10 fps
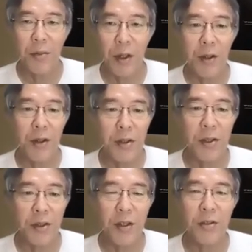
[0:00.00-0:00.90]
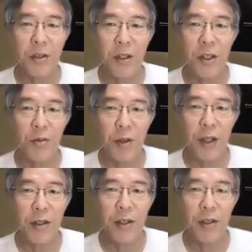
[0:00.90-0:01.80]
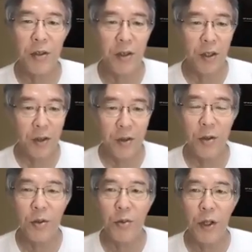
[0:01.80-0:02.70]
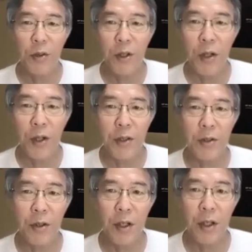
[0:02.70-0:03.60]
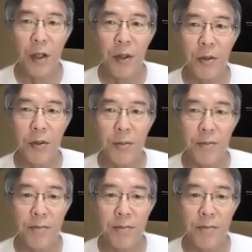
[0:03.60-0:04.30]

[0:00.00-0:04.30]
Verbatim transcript: But this is actually related to what I was talking about.